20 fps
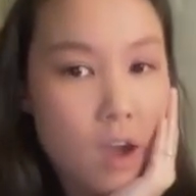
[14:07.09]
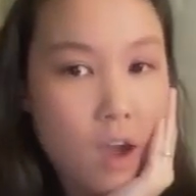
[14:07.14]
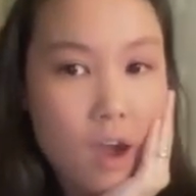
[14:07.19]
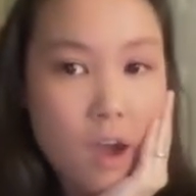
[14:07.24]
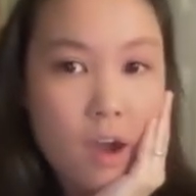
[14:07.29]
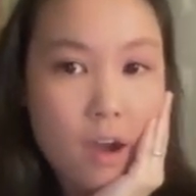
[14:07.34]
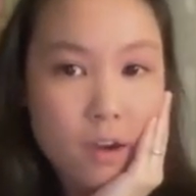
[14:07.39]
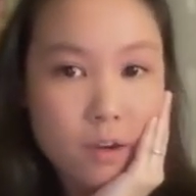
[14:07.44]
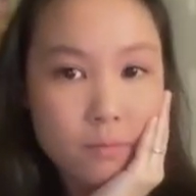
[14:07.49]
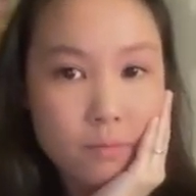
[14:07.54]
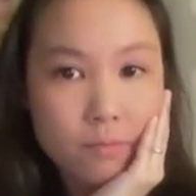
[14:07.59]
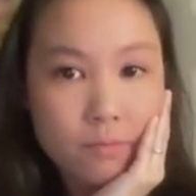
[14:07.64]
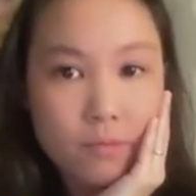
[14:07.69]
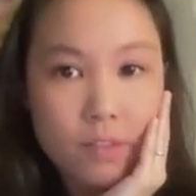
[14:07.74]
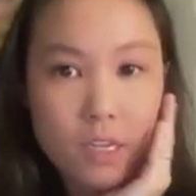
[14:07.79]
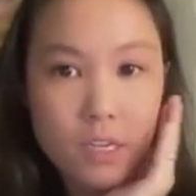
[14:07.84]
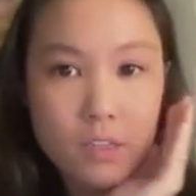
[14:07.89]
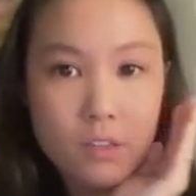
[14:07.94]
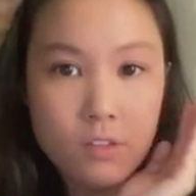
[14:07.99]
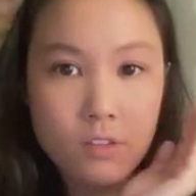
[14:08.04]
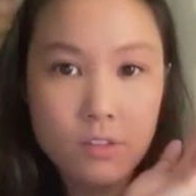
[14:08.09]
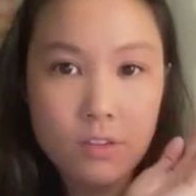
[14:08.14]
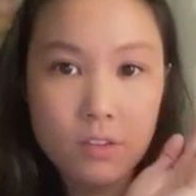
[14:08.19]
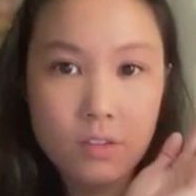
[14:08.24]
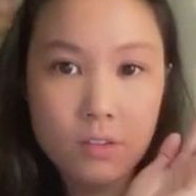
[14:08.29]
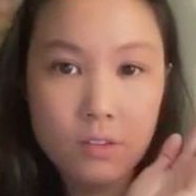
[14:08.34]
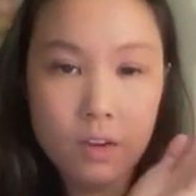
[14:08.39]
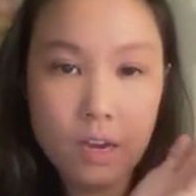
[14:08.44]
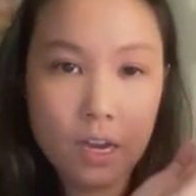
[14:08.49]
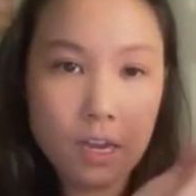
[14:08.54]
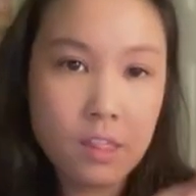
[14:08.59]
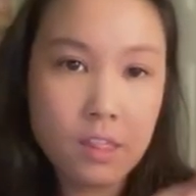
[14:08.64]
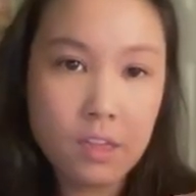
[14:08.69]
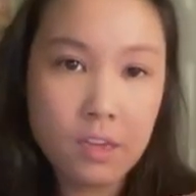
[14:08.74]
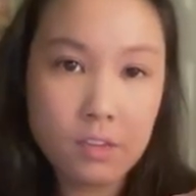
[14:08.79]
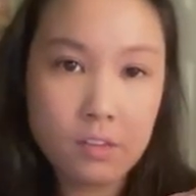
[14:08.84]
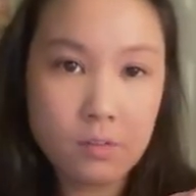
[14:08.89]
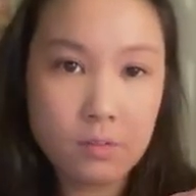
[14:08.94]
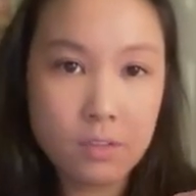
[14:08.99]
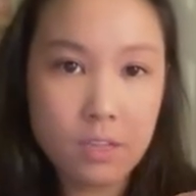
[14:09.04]
Um, and so I
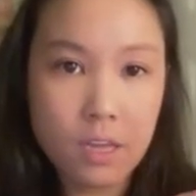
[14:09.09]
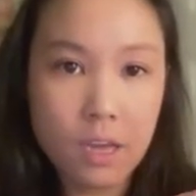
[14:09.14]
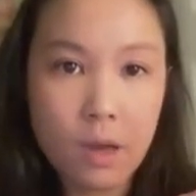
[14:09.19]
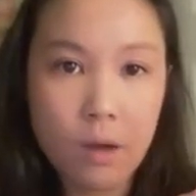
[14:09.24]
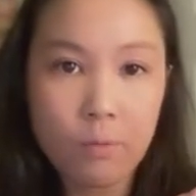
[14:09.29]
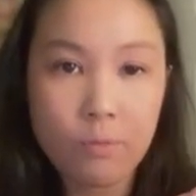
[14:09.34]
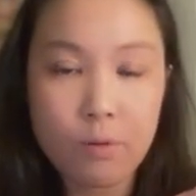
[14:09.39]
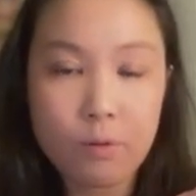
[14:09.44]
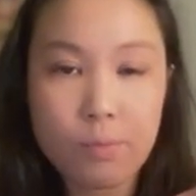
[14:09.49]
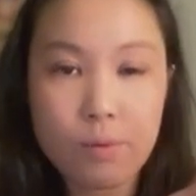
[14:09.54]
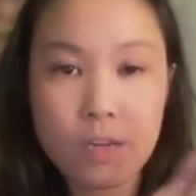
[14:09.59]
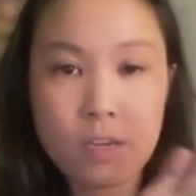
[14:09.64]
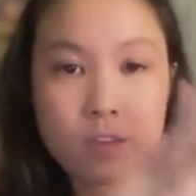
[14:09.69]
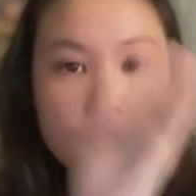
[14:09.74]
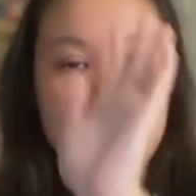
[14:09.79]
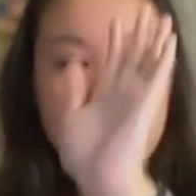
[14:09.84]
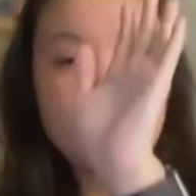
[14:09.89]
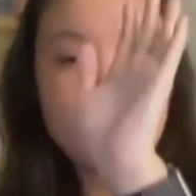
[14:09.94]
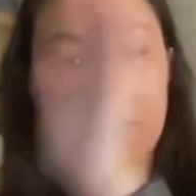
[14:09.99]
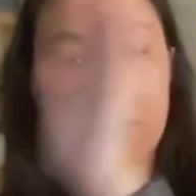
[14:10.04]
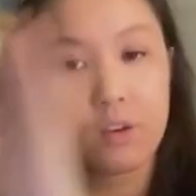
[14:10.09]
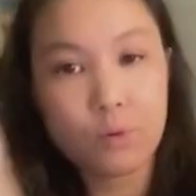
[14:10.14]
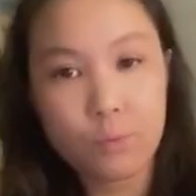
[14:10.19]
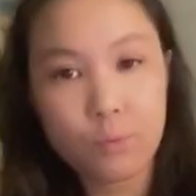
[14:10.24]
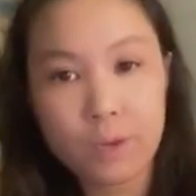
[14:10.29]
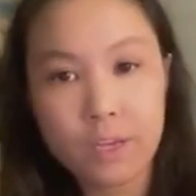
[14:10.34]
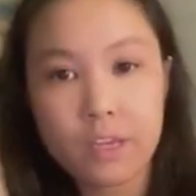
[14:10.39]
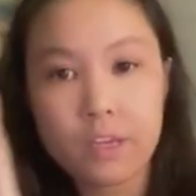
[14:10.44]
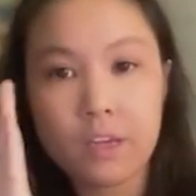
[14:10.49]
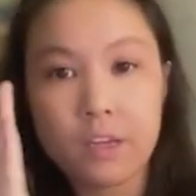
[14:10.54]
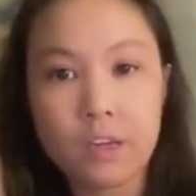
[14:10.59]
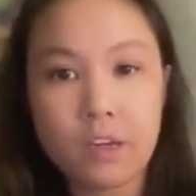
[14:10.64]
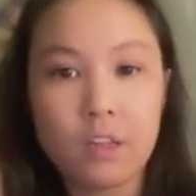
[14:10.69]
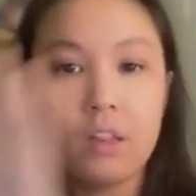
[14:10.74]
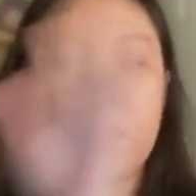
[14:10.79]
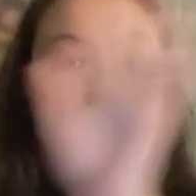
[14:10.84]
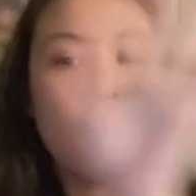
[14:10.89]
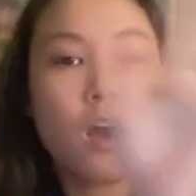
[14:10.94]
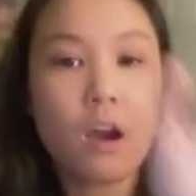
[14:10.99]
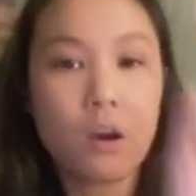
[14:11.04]
think it's really helpful because you've got your wiki
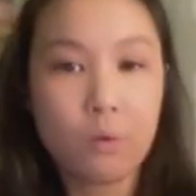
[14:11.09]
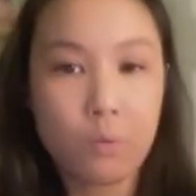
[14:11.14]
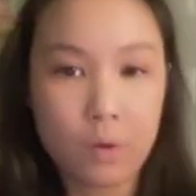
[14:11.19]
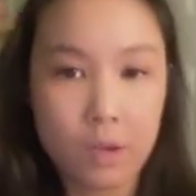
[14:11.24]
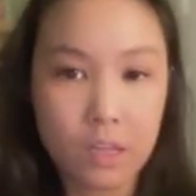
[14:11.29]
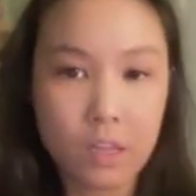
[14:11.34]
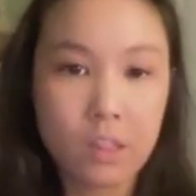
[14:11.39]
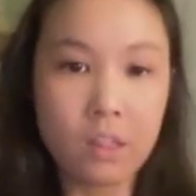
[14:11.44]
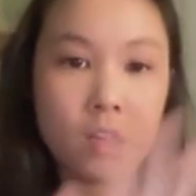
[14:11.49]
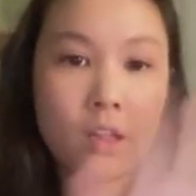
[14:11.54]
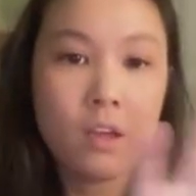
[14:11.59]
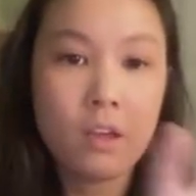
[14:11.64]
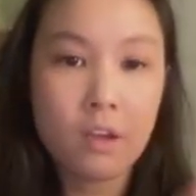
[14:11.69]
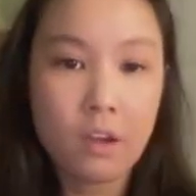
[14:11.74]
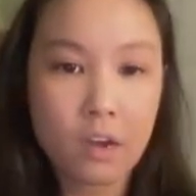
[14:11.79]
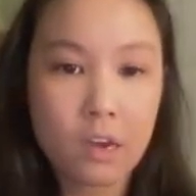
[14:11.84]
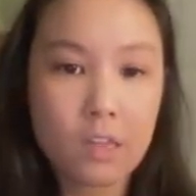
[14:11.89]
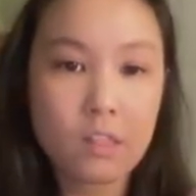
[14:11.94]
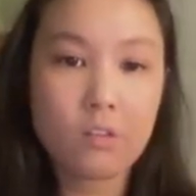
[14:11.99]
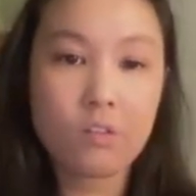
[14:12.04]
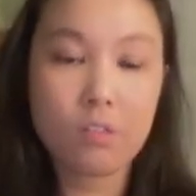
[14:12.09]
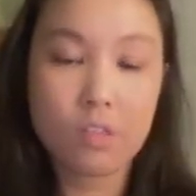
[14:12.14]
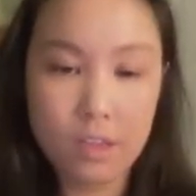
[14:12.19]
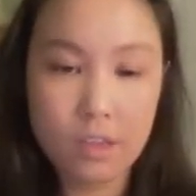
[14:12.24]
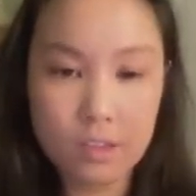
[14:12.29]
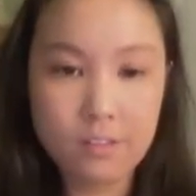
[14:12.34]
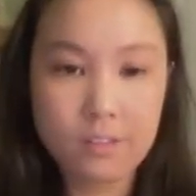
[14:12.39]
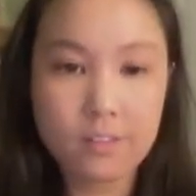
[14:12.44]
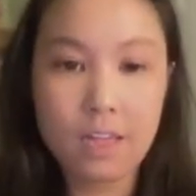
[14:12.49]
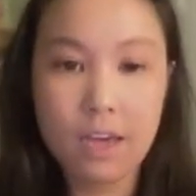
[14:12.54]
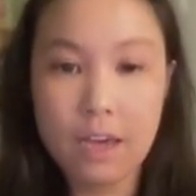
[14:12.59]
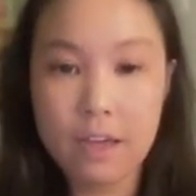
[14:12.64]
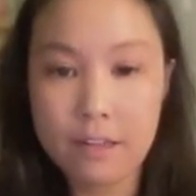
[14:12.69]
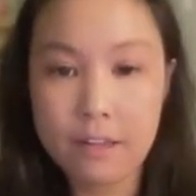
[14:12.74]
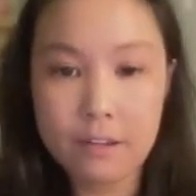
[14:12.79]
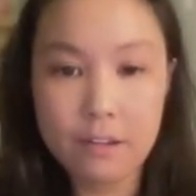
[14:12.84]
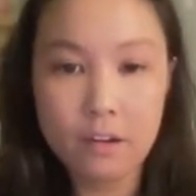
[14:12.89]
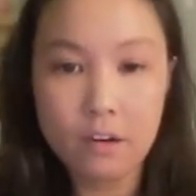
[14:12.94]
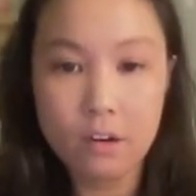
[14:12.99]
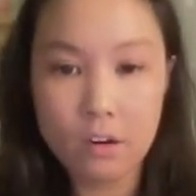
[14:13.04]
along with other things
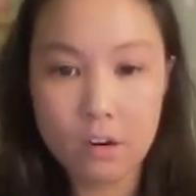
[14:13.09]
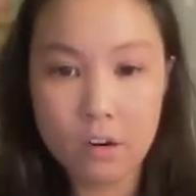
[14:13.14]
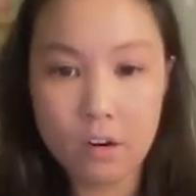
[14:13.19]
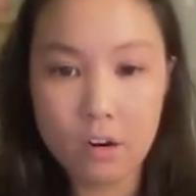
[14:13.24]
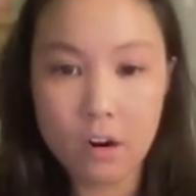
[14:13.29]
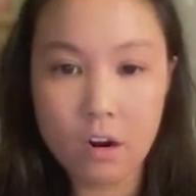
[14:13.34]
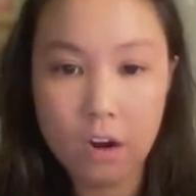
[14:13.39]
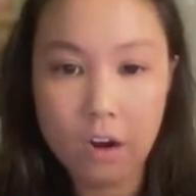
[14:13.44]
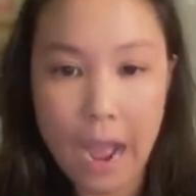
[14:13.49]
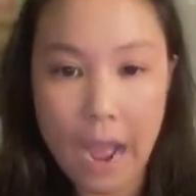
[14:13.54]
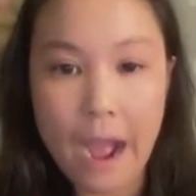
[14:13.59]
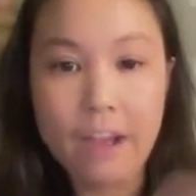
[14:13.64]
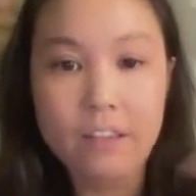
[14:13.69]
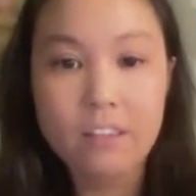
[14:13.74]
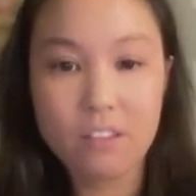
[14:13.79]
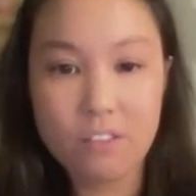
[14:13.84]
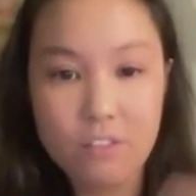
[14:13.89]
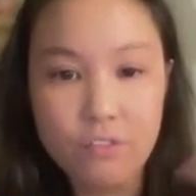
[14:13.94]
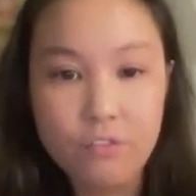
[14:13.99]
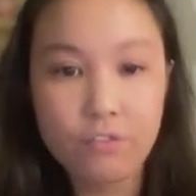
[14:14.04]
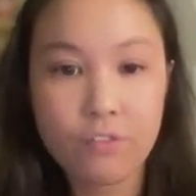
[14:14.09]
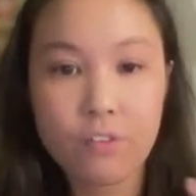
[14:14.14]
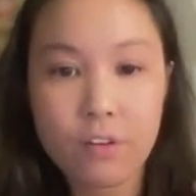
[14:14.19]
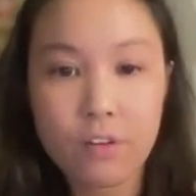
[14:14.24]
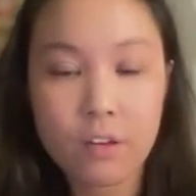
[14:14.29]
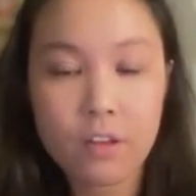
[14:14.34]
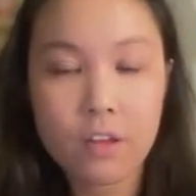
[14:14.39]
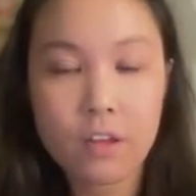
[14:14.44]
that are, are active.